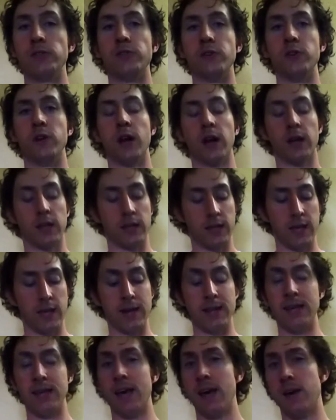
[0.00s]
so you're not going to get
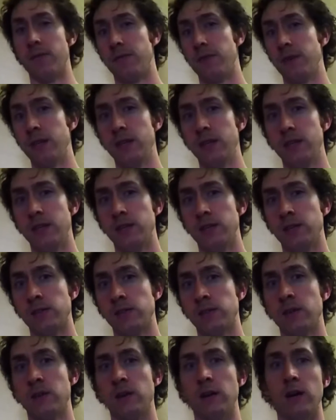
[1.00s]
any caffeine in this.